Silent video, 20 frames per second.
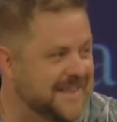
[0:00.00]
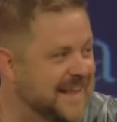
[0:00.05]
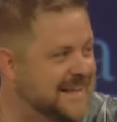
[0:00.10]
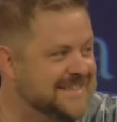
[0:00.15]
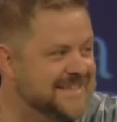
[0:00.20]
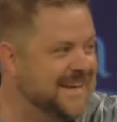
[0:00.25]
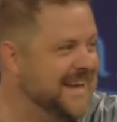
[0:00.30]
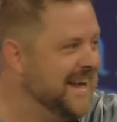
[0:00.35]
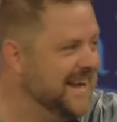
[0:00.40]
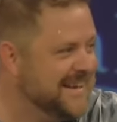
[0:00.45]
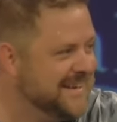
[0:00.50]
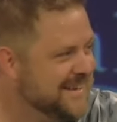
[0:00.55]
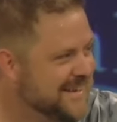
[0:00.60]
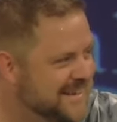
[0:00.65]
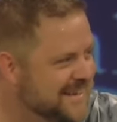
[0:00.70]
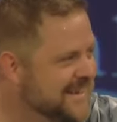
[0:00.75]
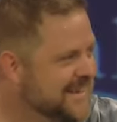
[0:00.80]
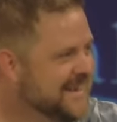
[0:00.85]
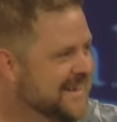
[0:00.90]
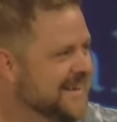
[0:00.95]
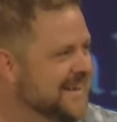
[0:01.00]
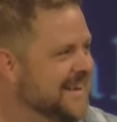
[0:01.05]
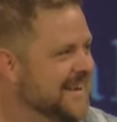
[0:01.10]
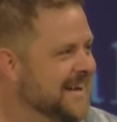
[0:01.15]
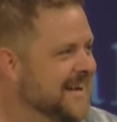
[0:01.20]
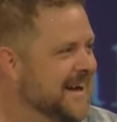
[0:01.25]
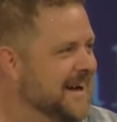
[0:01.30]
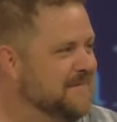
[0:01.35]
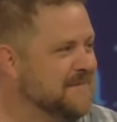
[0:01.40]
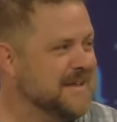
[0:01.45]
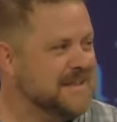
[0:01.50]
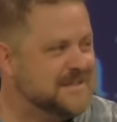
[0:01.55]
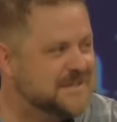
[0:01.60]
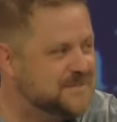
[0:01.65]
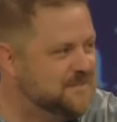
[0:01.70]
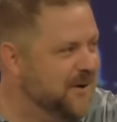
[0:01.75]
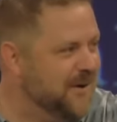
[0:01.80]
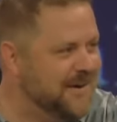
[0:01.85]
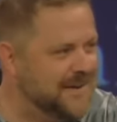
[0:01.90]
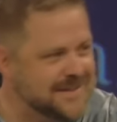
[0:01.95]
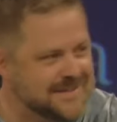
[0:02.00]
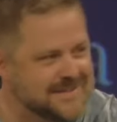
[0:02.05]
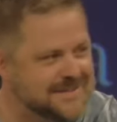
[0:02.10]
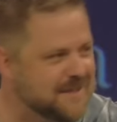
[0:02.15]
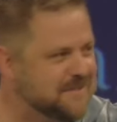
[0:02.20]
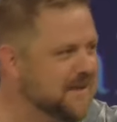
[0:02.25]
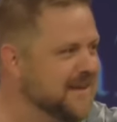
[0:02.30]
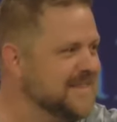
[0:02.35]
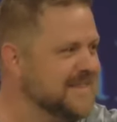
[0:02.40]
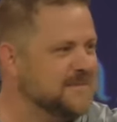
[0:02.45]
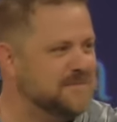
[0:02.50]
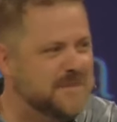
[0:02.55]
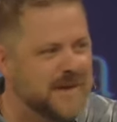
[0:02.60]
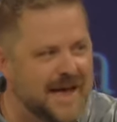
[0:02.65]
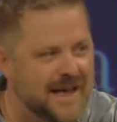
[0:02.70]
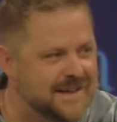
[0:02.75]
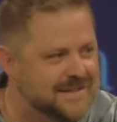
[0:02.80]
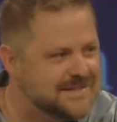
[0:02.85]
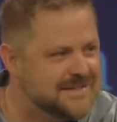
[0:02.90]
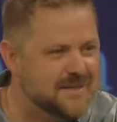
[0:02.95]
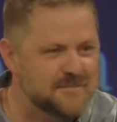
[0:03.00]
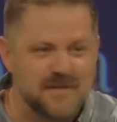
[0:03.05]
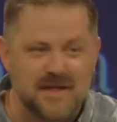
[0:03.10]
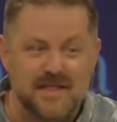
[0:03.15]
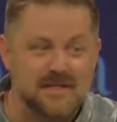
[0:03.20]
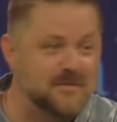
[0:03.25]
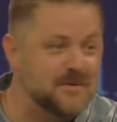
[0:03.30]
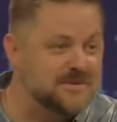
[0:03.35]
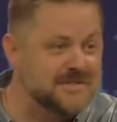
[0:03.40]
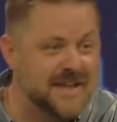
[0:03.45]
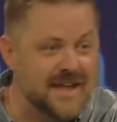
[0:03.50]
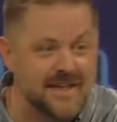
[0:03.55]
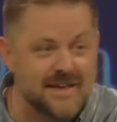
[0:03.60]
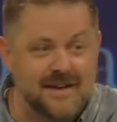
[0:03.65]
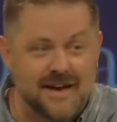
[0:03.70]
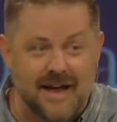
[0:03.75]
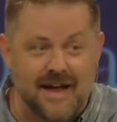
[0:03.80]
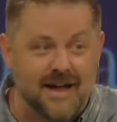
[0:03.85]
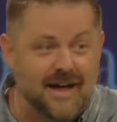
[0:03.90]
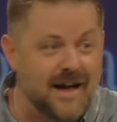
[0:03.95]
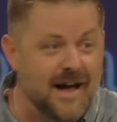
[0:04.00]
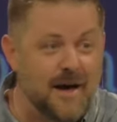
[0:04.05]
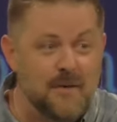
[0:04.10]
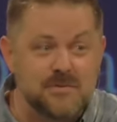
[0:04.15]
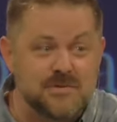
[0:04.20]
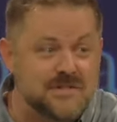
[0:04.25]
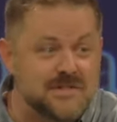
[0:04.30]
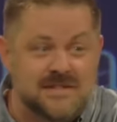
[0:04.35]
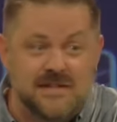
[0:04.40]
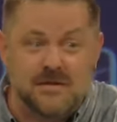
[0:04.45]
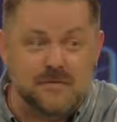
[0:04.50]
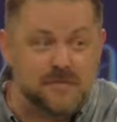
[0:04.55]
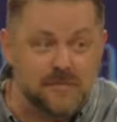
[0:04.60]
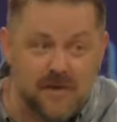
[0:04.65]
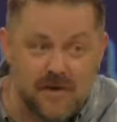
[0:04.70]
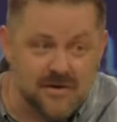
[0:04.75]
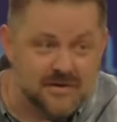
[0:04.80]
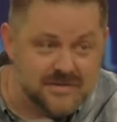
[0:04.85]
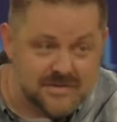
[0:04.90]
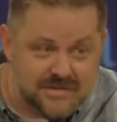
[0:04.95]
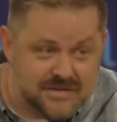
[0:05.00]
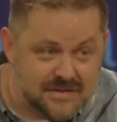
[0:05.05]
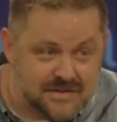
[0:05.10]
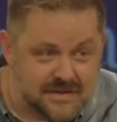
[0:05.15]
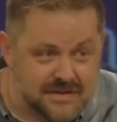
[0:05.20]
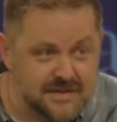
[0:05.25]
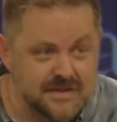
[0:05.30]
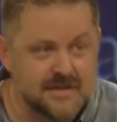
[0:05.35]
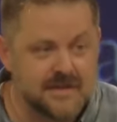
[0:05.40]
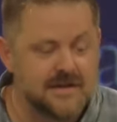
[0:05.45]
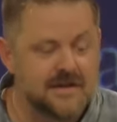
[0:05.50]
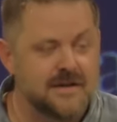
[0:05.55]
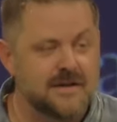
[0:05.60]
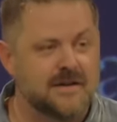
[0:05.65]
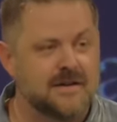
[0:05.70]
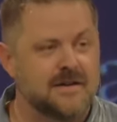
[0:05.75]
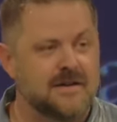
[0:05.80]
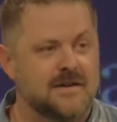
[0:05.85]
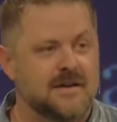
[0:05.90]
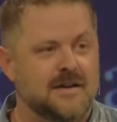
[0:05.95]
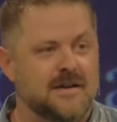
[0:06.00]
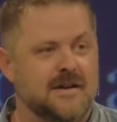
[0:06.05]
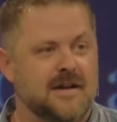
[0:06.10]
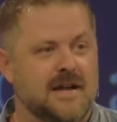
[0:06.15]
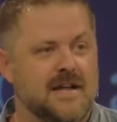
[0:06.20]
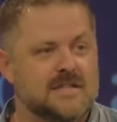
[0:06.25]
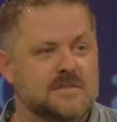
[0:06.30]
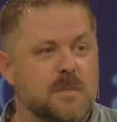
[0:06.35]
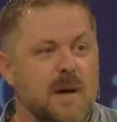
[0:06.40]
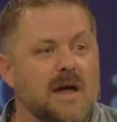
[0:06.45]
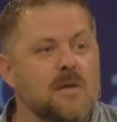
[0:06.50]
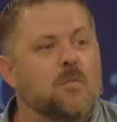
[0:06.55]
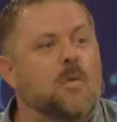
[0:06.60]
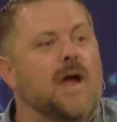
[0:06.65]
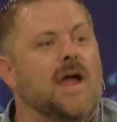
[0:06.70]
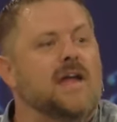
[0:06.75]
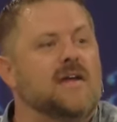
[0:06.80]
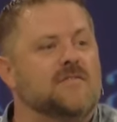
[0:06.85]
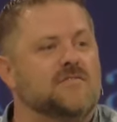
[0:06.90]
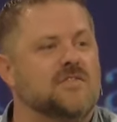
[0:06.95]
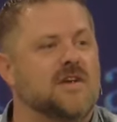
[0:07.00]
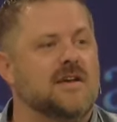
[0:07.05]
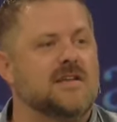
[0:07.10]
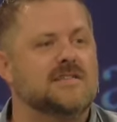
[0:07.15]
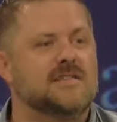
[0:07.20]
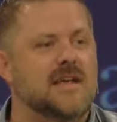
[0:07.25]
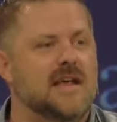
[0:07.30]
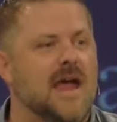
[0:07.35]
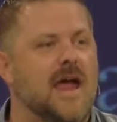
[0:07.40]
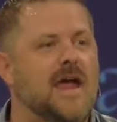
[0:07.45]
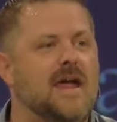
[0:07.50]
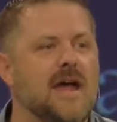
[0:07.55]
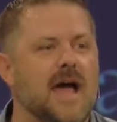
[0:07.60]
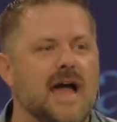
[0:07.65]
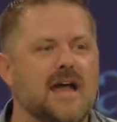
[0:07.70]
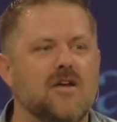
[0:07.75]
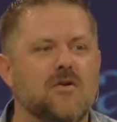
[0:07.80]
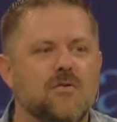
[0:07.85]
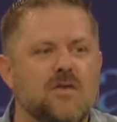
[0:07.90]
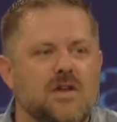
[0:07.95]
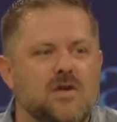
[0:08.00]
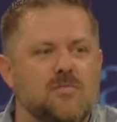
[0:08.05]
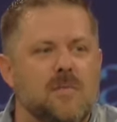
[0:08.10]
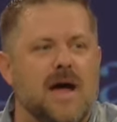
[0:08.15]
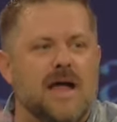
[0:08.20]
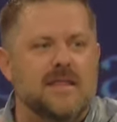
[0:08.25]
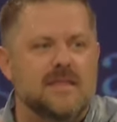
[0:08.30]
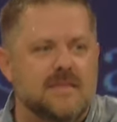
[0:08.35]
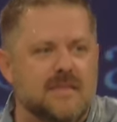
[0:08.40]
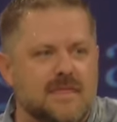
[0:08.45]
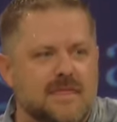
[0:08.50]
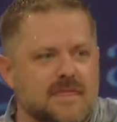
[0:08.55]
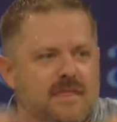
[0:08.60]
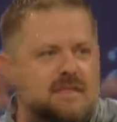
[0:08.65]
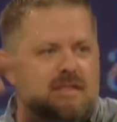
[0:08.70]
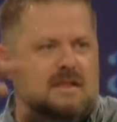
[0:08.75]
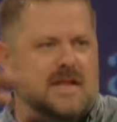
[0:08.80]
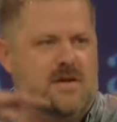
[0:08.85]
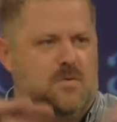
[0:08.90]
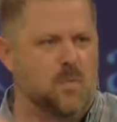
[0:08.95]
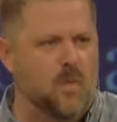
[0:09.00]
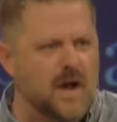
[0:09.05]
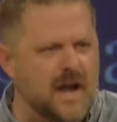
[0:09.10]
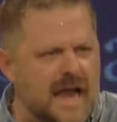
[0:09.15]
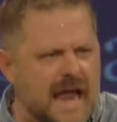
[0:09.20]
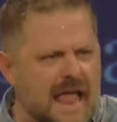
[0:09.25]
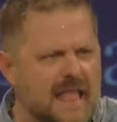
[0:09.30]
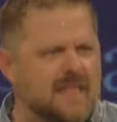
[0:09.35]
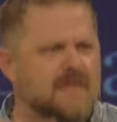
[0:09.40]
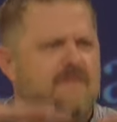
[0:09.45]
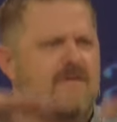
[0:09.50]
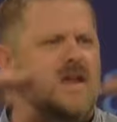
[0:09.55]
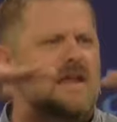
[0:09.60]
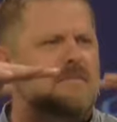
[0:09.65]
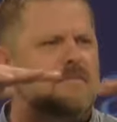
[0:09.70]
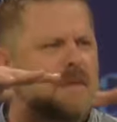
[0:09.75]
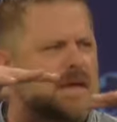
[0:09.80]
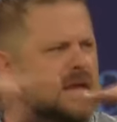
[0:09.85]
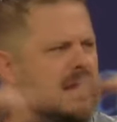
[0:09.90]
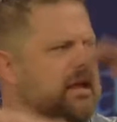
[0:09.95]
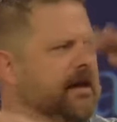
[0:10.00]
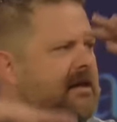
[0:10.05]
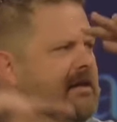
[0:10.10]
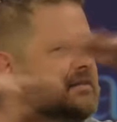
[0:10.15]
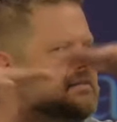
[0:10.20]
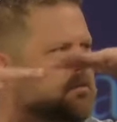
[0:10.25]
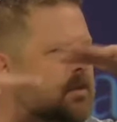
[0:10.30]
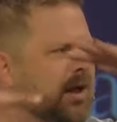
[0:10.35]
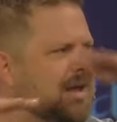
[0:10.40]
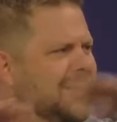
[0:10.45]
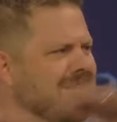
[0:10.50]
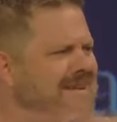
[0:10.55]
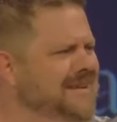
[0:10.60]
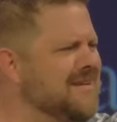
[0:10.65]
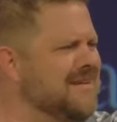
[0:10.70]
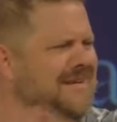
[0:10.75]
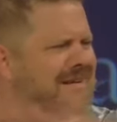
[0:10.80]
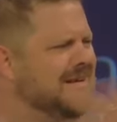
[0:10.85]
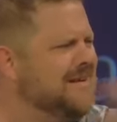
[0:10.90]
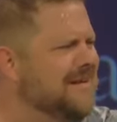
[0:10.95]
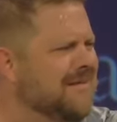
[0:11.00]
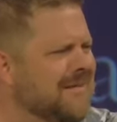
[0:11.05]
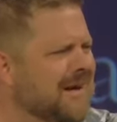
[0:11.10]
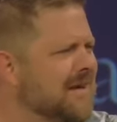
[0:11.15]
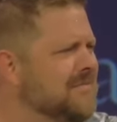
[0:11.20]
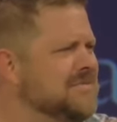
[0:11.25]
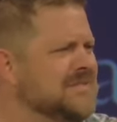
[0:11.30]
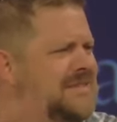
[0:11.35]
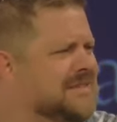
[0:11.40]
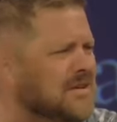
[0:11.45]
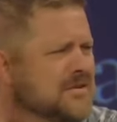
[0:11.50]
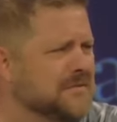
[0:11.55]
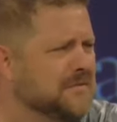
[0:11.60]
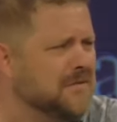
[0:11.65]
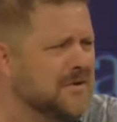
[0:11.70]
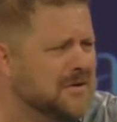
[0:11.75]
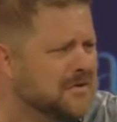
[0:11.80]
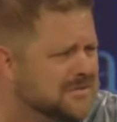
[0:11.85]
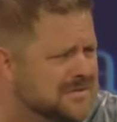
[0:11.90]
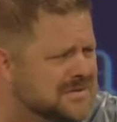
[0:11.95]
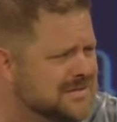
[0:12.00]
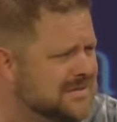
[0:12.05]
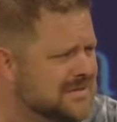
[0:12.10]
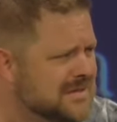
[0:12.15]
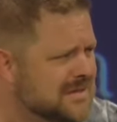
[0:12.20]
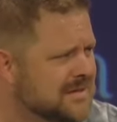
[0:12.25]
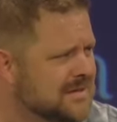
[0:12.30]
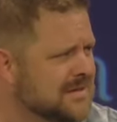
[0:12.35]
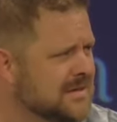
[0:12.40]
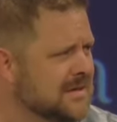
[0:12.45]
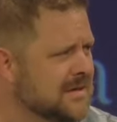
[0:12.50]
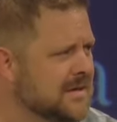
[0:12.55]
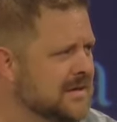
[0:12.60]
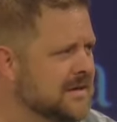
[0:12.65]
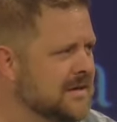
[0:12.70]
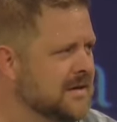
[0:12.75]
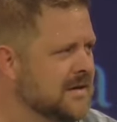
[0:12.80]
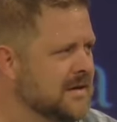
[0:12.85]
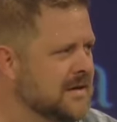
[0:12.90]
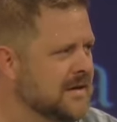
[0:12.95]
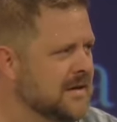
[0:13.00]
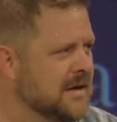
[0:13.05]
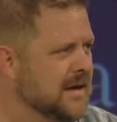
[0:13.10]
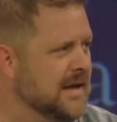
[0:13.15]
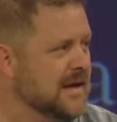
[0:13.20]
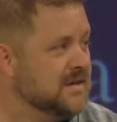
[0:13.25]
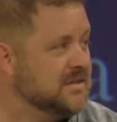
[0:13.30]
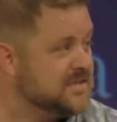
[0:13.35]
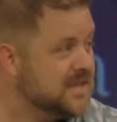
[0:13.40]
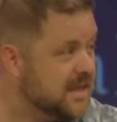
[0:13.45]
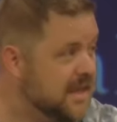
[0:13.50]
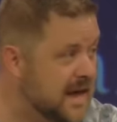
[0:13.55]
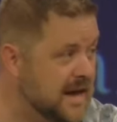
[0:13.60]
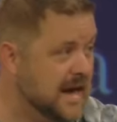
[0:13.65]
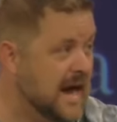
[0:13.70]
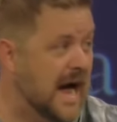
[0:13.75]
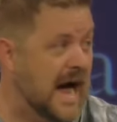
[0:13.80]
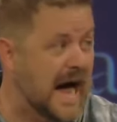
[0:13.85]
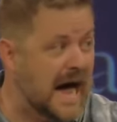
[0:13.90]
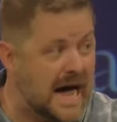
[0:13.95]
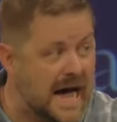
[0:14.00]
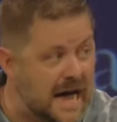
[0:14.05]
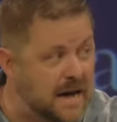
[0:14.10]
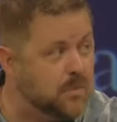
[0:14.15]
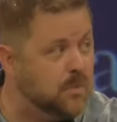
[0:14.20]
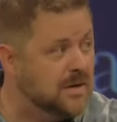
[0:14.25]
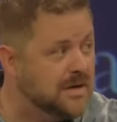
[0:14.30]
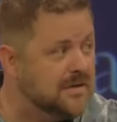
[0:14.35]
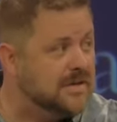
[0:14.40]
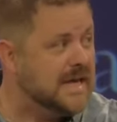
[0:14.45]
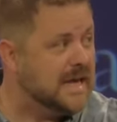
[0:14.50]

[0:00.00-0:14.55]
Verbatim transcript: That's it. I'm not the smartest. I'm not the best. I'm not the most talented. I was just here first. It's my way of trying to say, hey, I know you might like want to elevate me in some way. No, no, no, no. I was just here first. And here's the thing I will